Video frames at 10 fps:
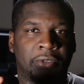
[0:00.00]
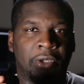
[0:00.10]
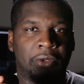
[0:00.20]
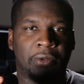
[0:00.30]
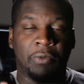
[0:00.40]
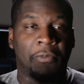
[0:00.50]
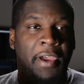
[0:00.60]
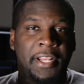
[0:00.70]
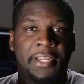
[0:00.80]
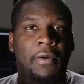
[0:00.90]
if
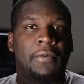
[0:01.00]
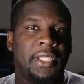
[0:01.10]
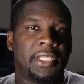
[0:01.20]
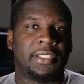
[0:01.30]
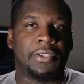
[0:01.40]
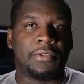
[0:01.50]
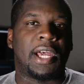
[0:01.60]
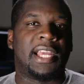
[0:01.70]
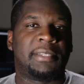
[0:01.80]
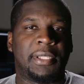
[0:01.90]
I don't need to use
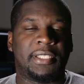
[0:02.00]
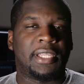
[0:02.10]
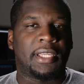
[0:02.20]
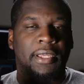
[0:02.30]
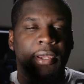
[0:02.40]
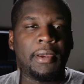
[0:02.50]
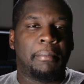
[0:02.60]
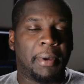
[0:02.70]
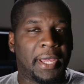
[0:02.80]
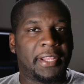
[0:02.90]
high-speed sync.
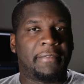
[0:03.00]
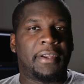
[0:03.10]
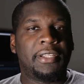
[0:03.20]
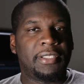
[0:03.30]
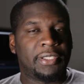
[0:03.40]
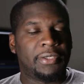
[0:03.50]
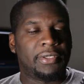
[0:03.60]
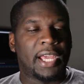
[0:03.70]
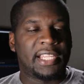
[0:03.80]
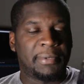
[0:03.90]
But if I need to use
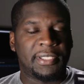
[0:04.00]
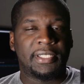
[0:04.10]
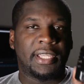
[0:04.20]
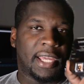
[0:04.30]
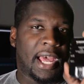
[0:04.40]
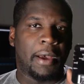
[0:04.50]
high-speed sync, I